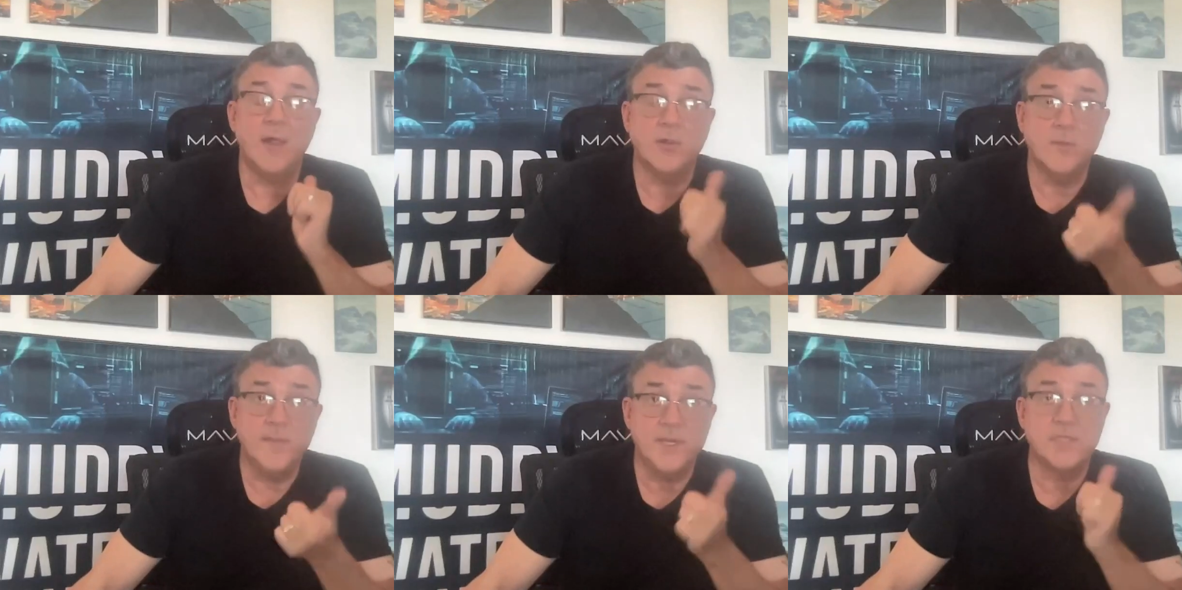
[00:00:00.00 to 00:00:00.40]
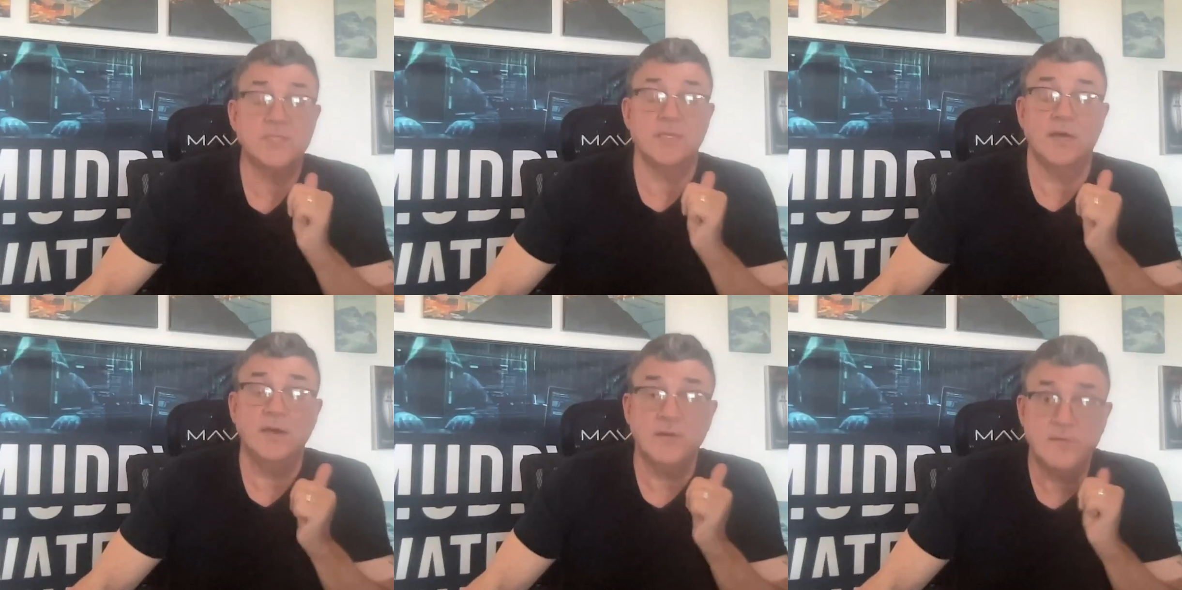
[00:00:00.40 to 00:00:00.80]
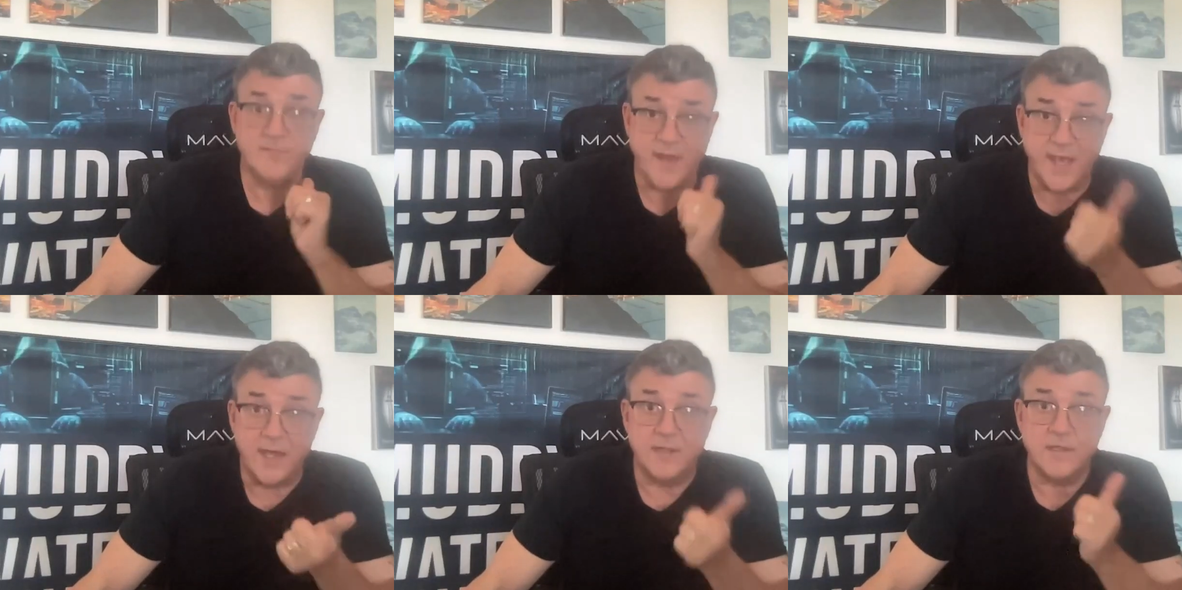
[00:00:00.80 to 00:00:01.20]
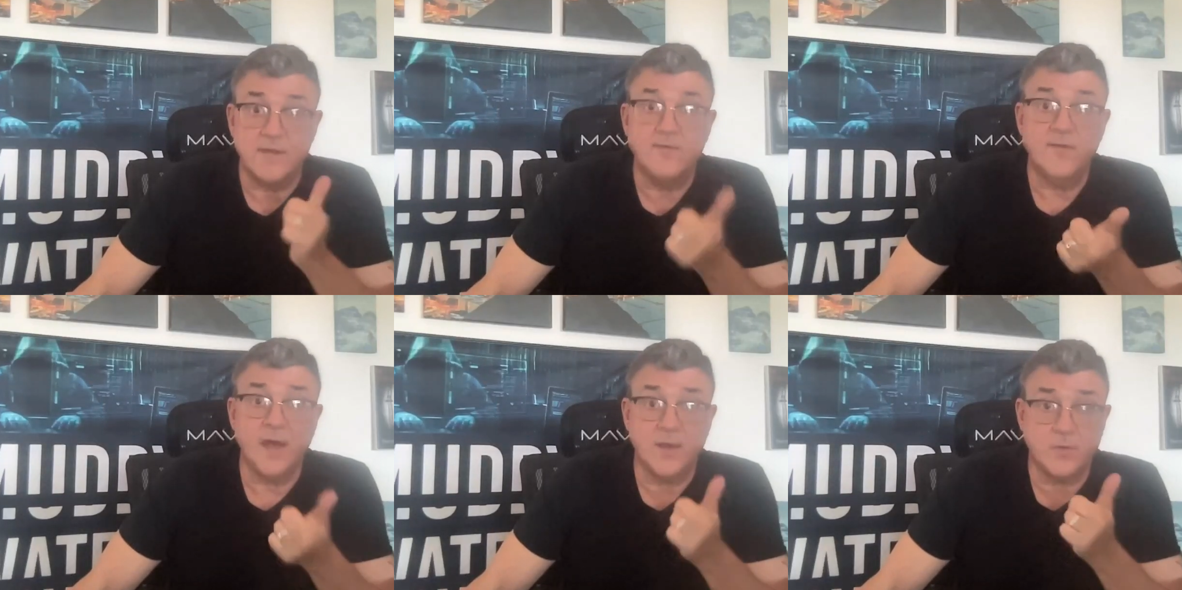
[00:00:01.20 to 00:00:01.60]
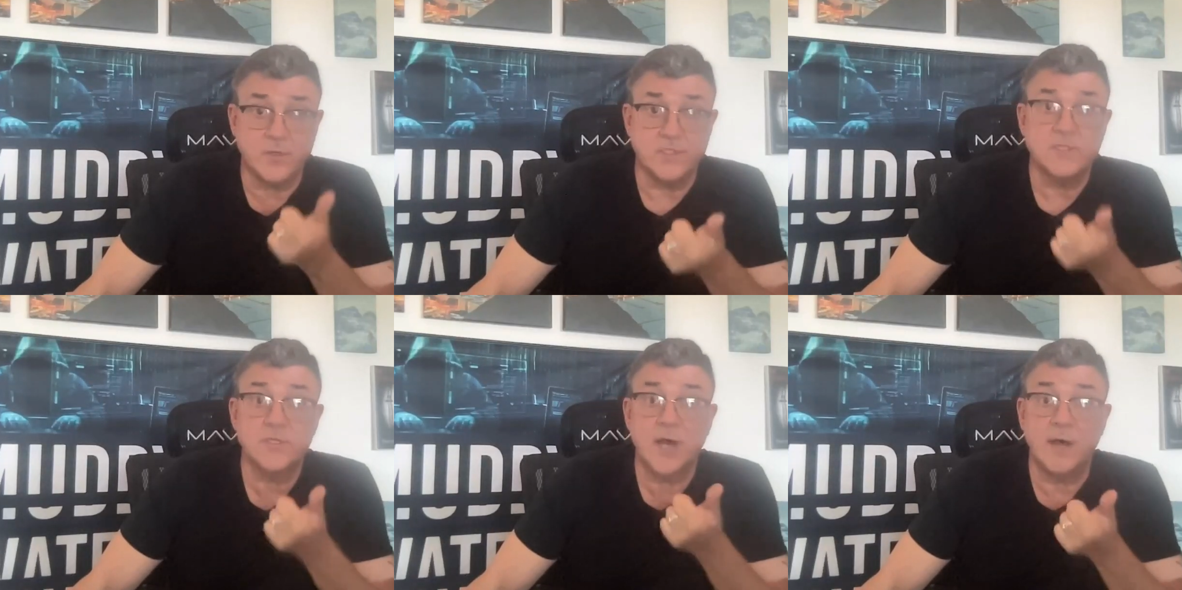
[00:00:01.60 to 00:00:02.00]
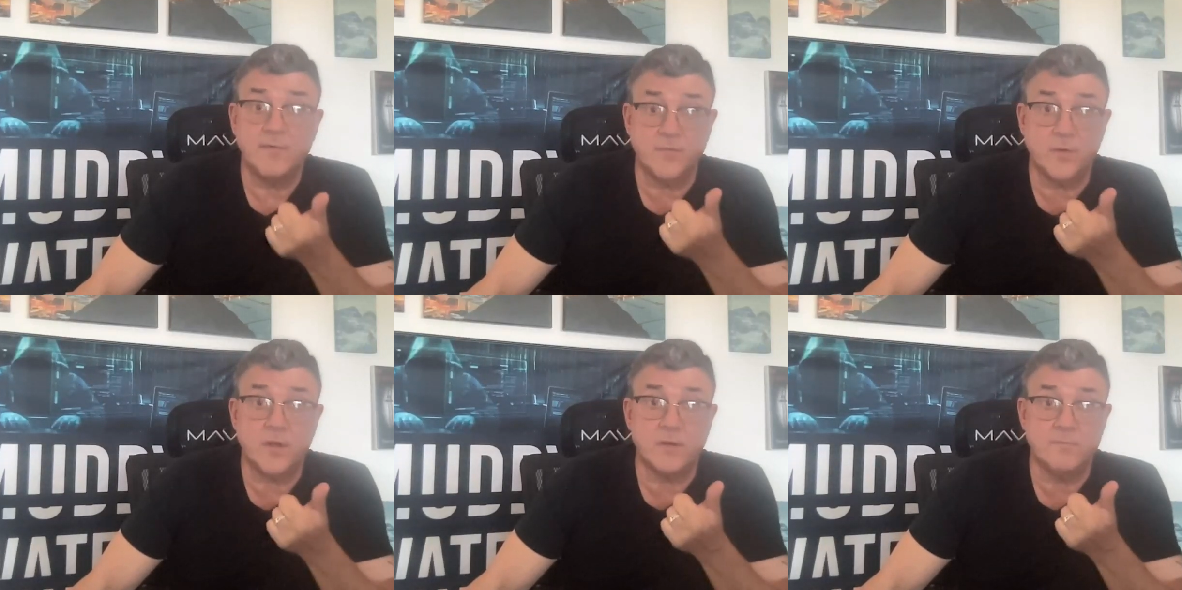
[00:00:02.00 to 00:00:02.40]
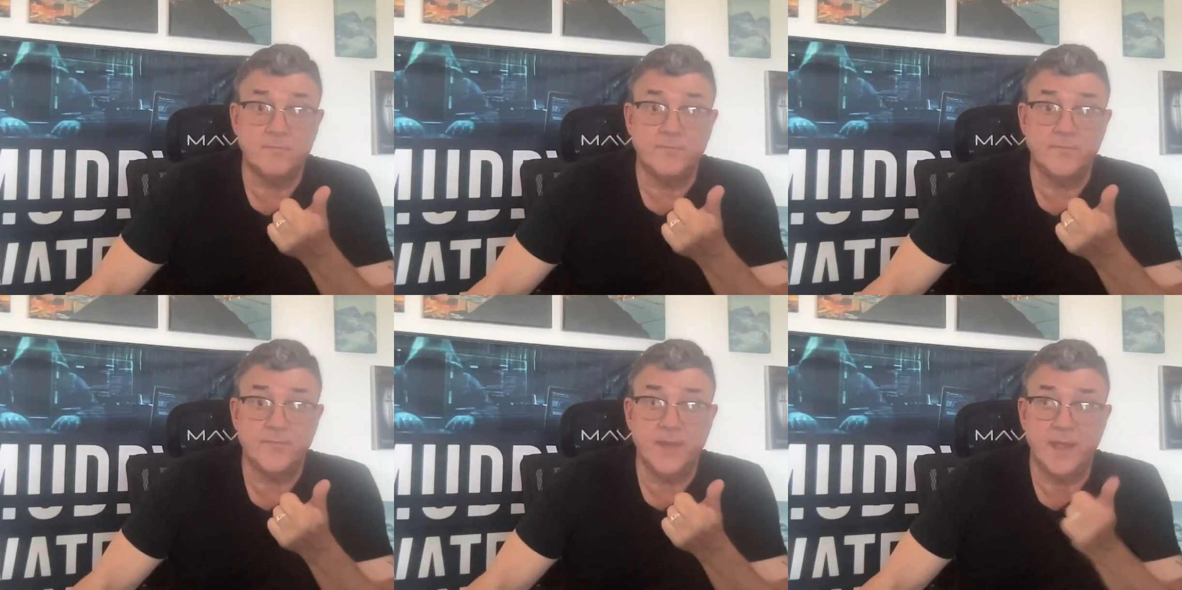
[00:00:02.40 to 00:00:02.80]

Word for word: elements of antivirus software.